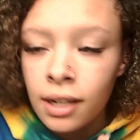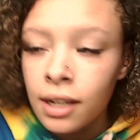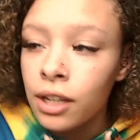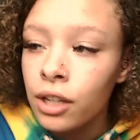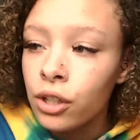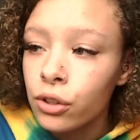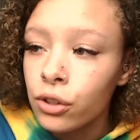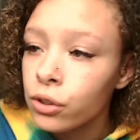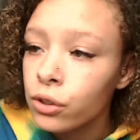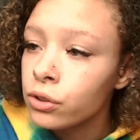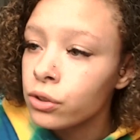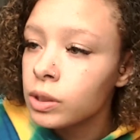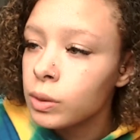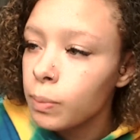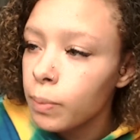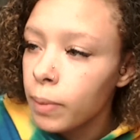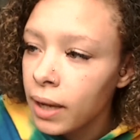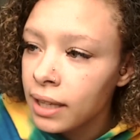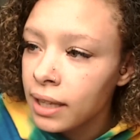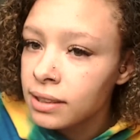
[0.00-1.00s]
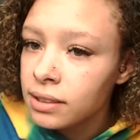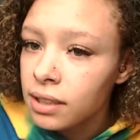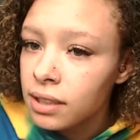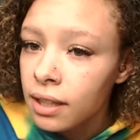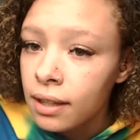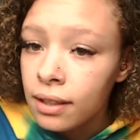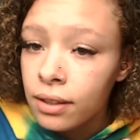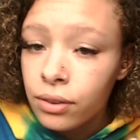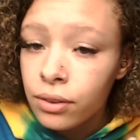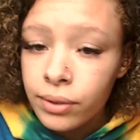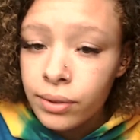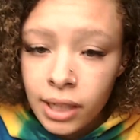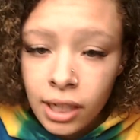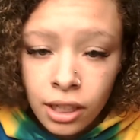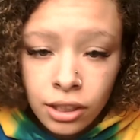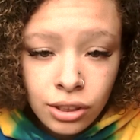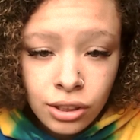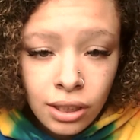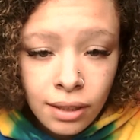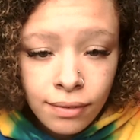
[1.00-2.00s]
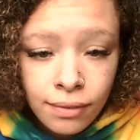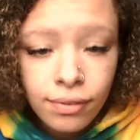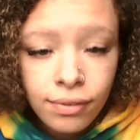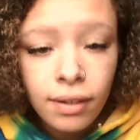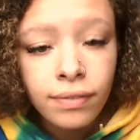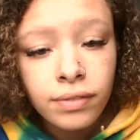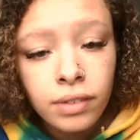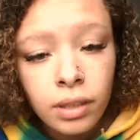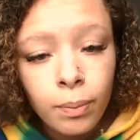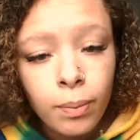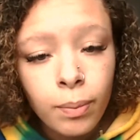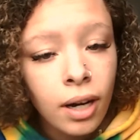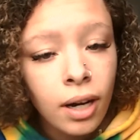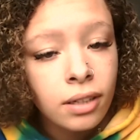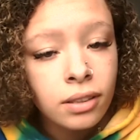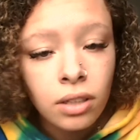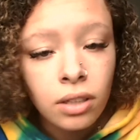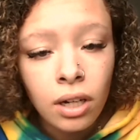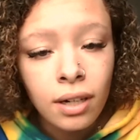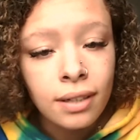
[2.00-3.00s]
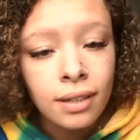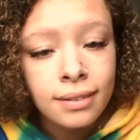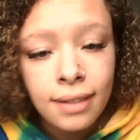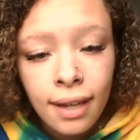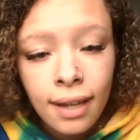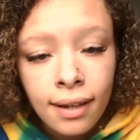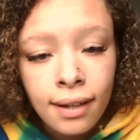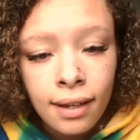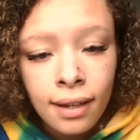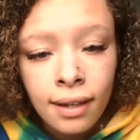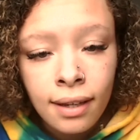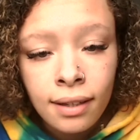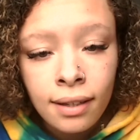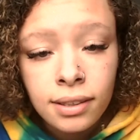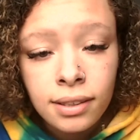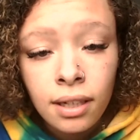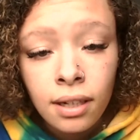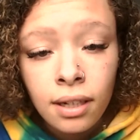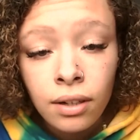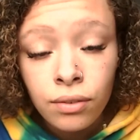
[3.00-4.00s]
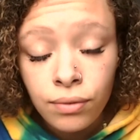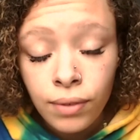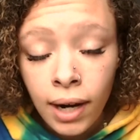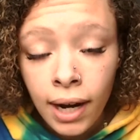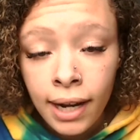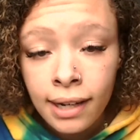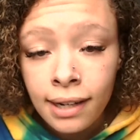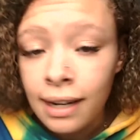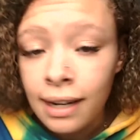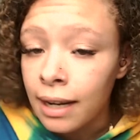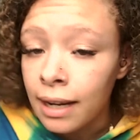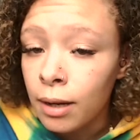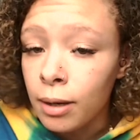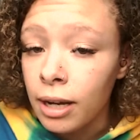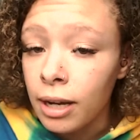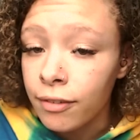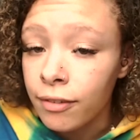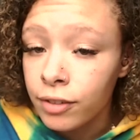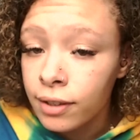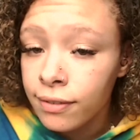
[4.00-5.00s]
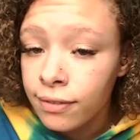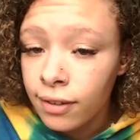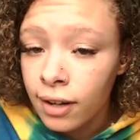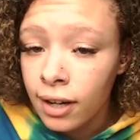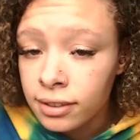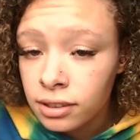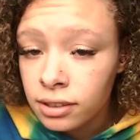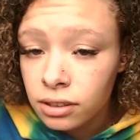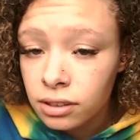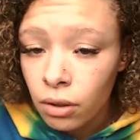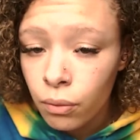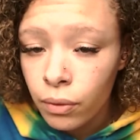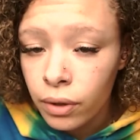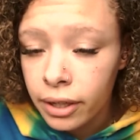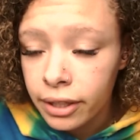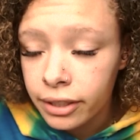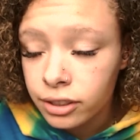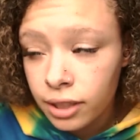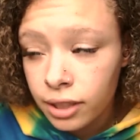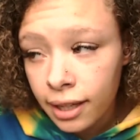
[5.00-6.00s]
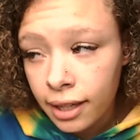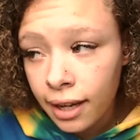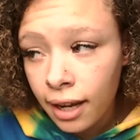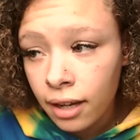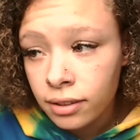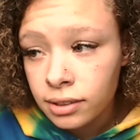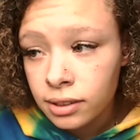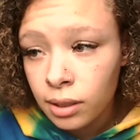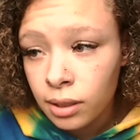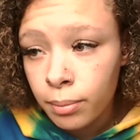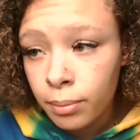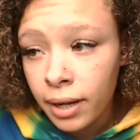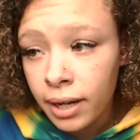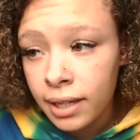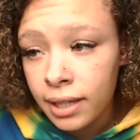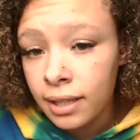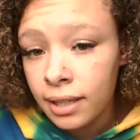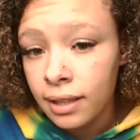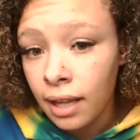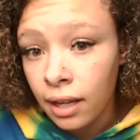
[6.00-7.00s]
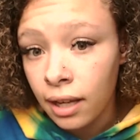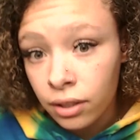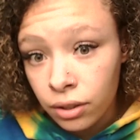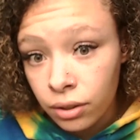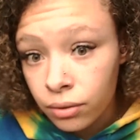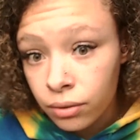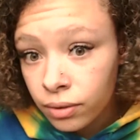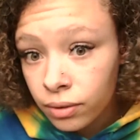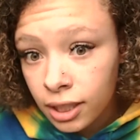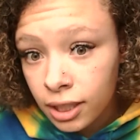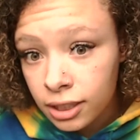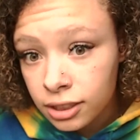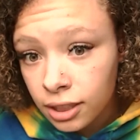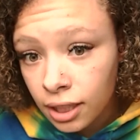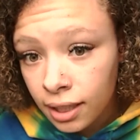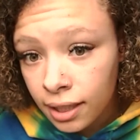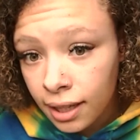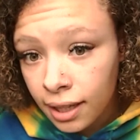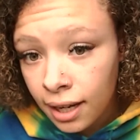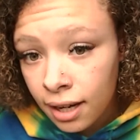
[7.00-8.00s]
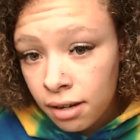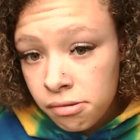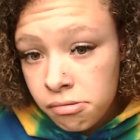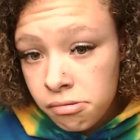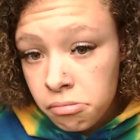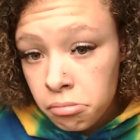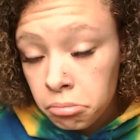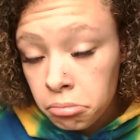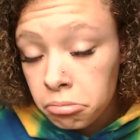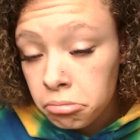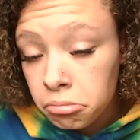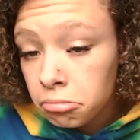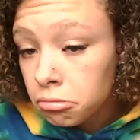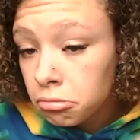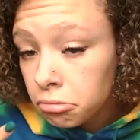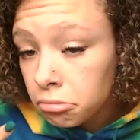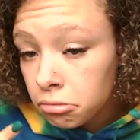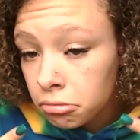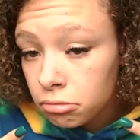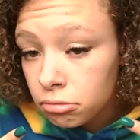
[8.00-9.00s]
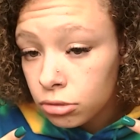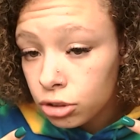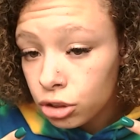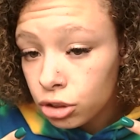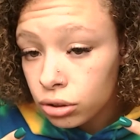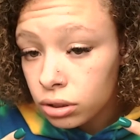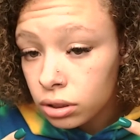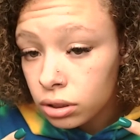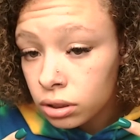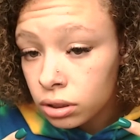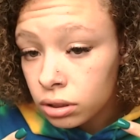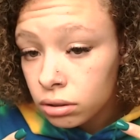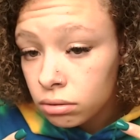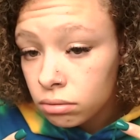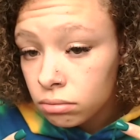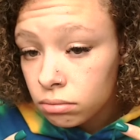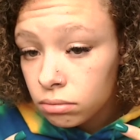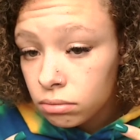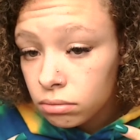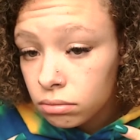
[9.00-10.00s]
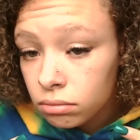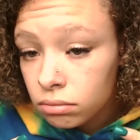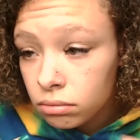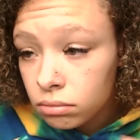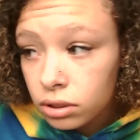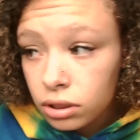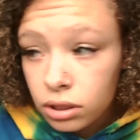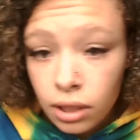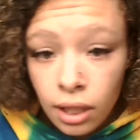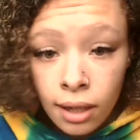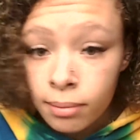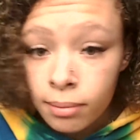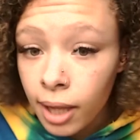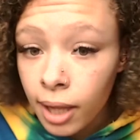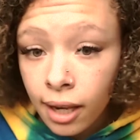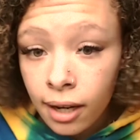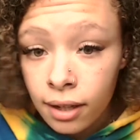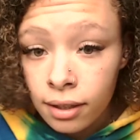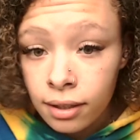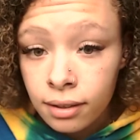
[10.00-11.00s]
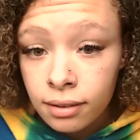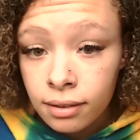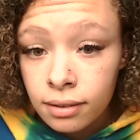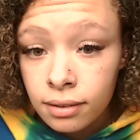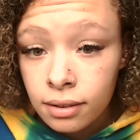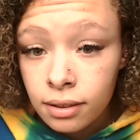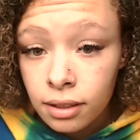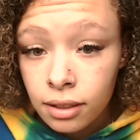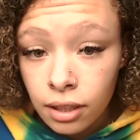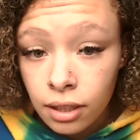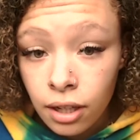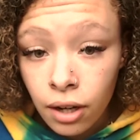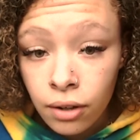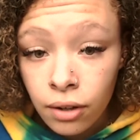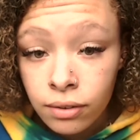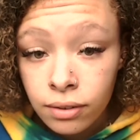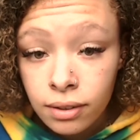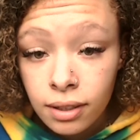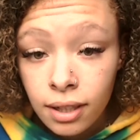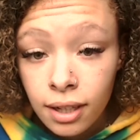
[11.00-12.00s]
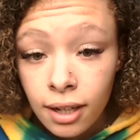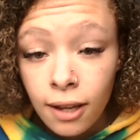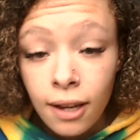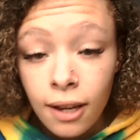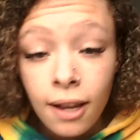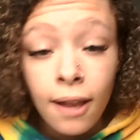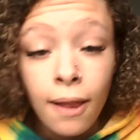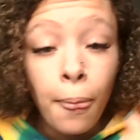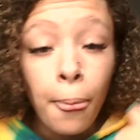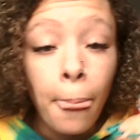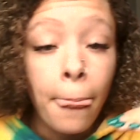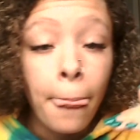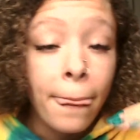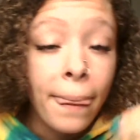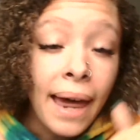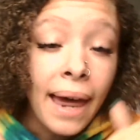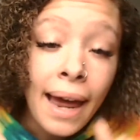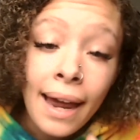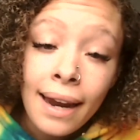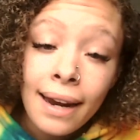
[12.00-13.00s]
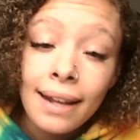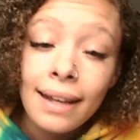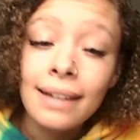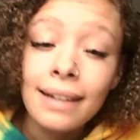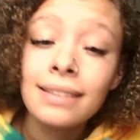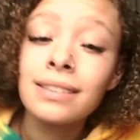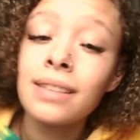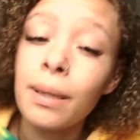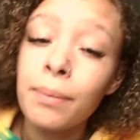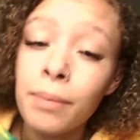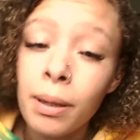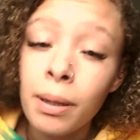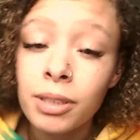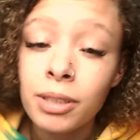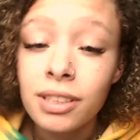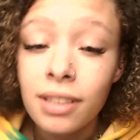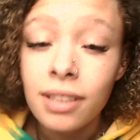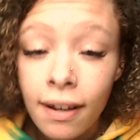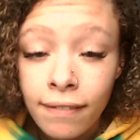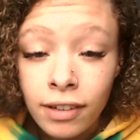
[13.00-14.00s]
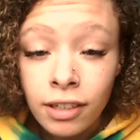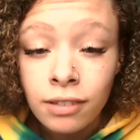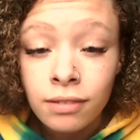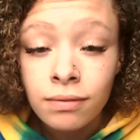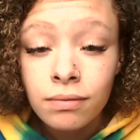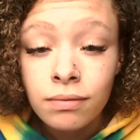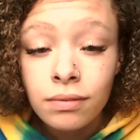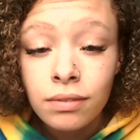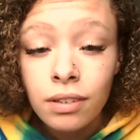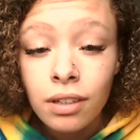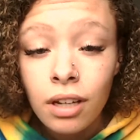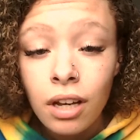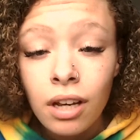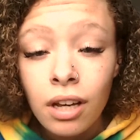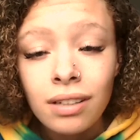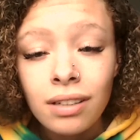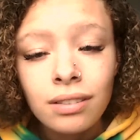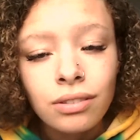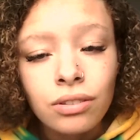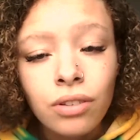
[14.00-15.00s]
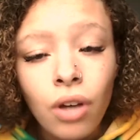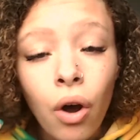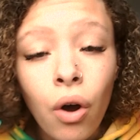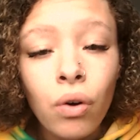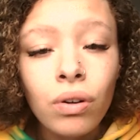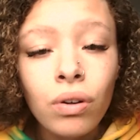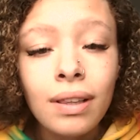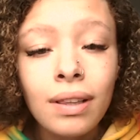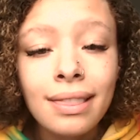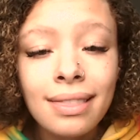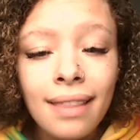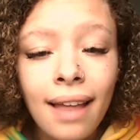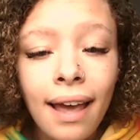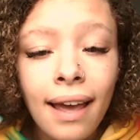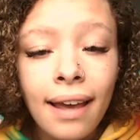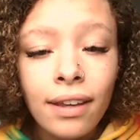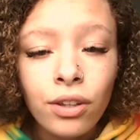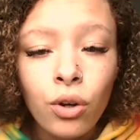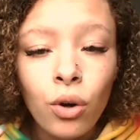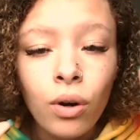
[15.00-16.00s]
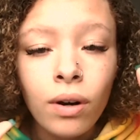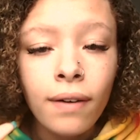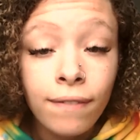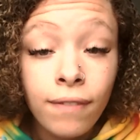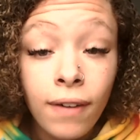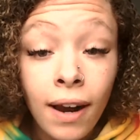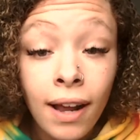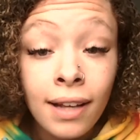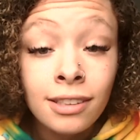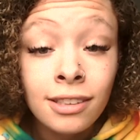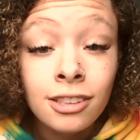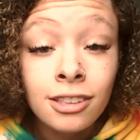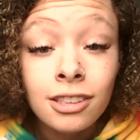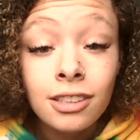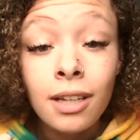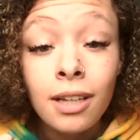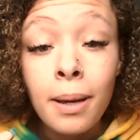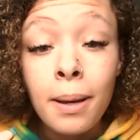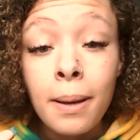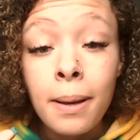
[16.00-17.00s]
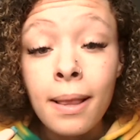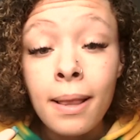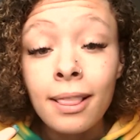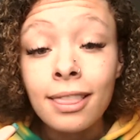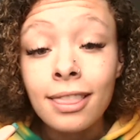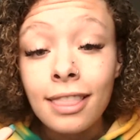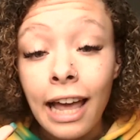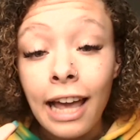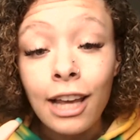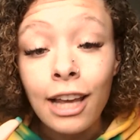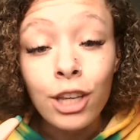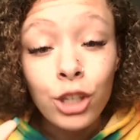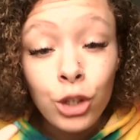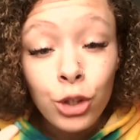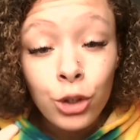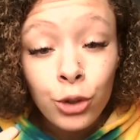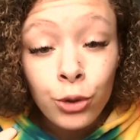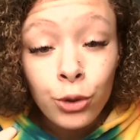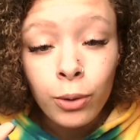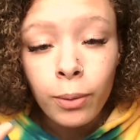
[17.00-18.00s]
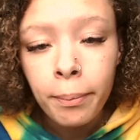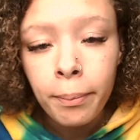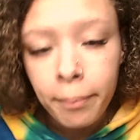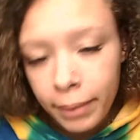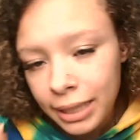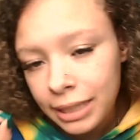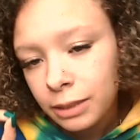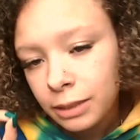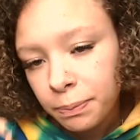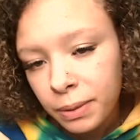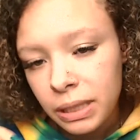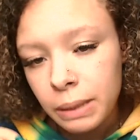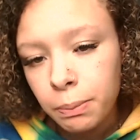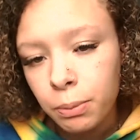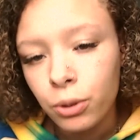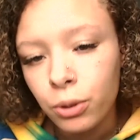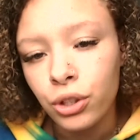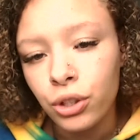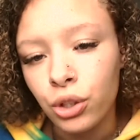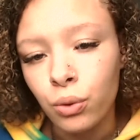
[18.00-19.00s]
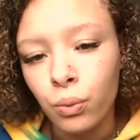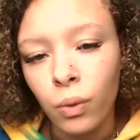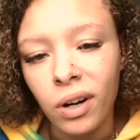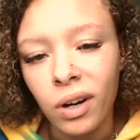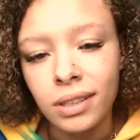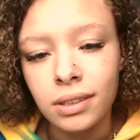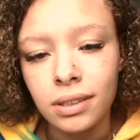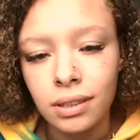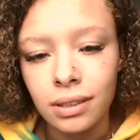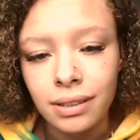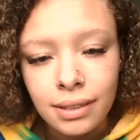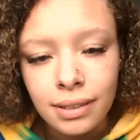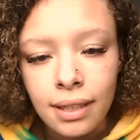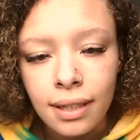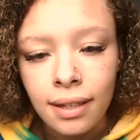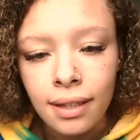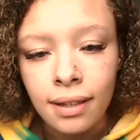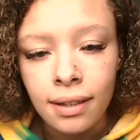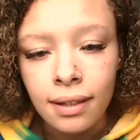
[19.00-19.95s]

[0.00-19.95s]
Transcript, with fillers: You spent $350 on a ticket, right? If your friends don't want to check out somebody that you want to check out, deuces, see them later, you know? That is tip number 7. Don't let your friends let you miss people you want to see.